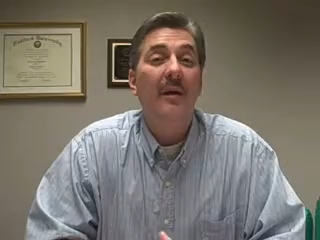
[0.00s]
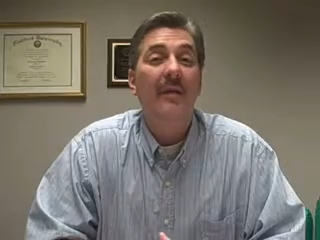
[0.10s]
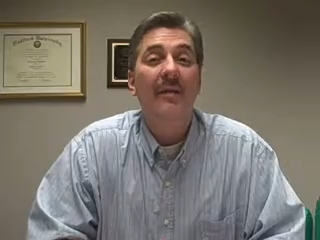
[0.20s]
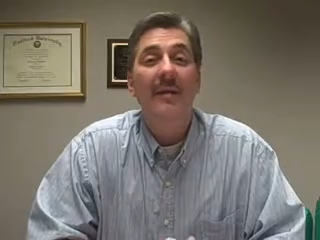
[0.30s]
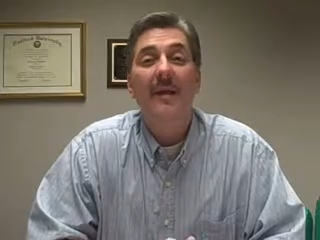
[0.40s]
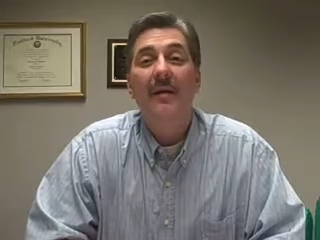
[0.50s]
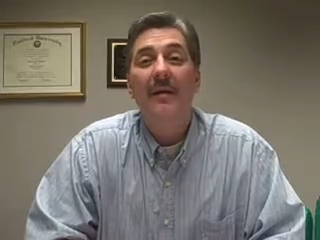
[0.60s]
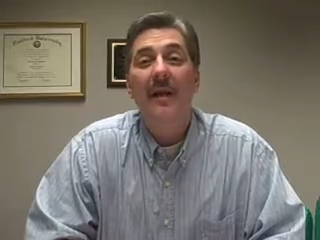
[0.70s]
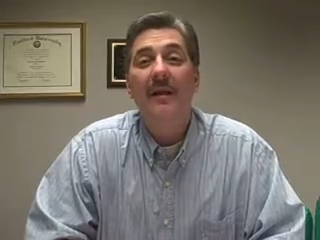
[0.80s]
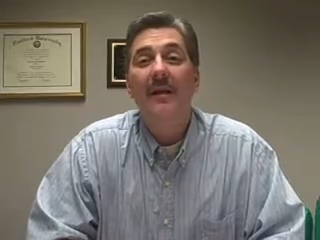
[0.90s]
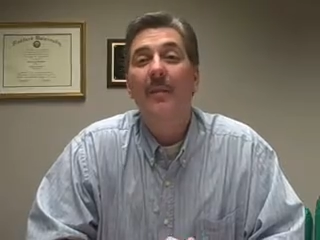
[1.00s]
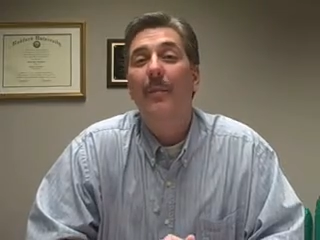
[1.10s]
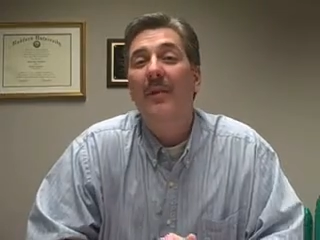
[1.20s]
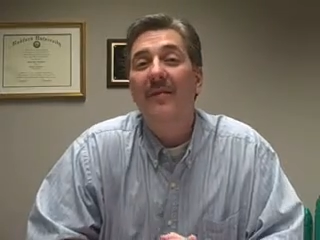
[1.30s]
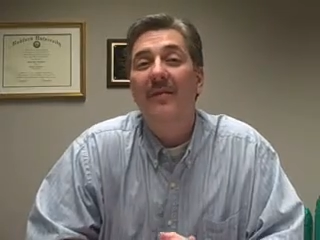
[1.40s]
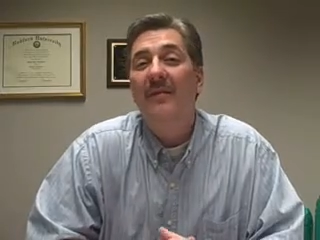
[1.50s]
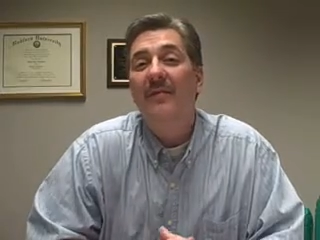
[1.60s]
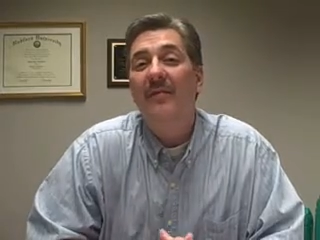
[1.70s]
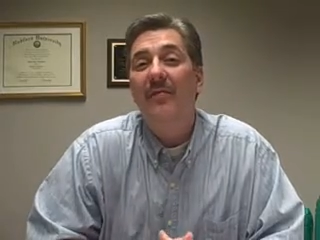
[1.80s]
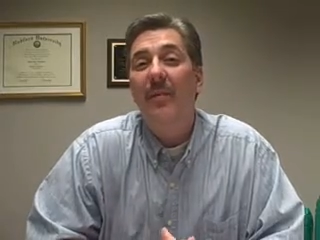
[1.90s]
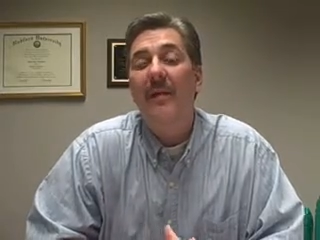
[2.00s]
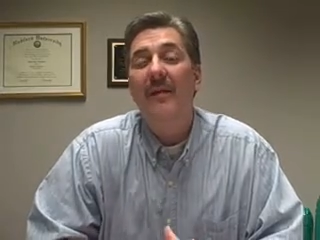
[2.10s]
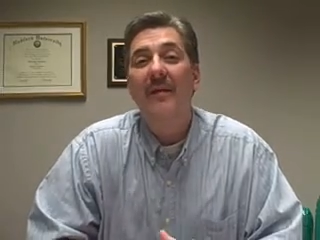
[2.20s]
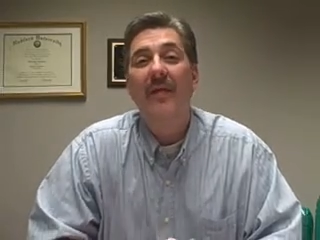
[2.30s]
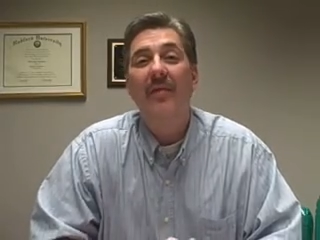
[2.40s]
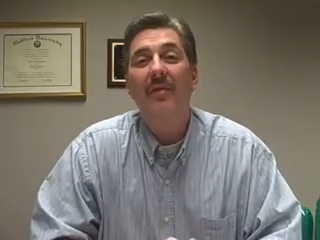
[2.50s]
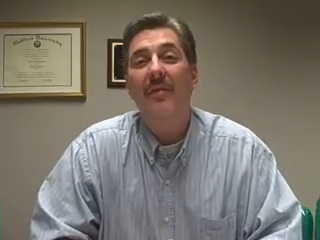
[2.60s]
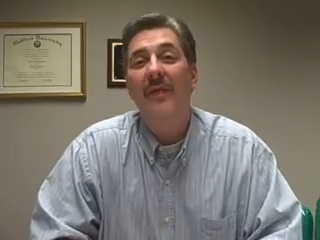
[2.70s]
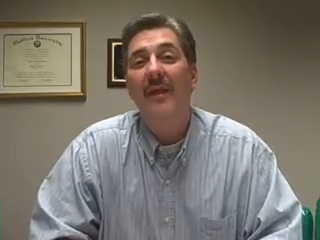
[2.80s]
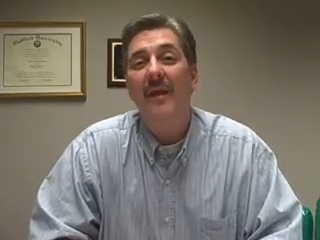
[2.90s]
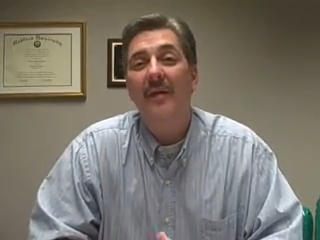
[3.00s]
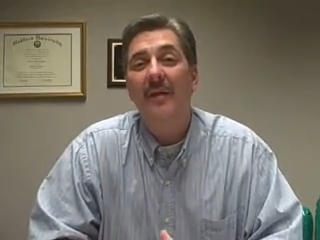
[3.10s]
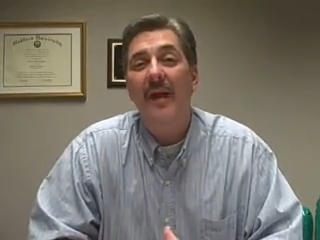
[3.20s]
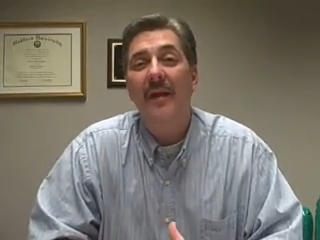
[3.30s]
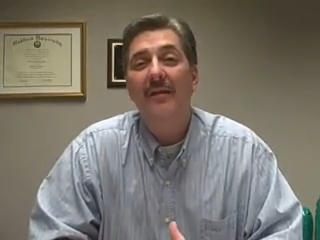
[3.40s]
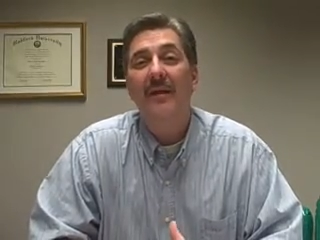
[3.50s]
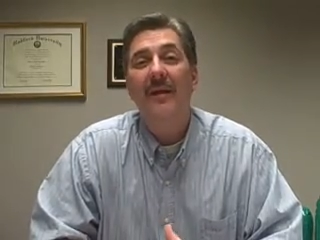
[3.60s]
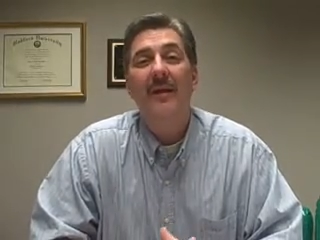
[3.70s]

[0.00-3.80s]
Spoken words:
on the internet. Business is really done through the internet.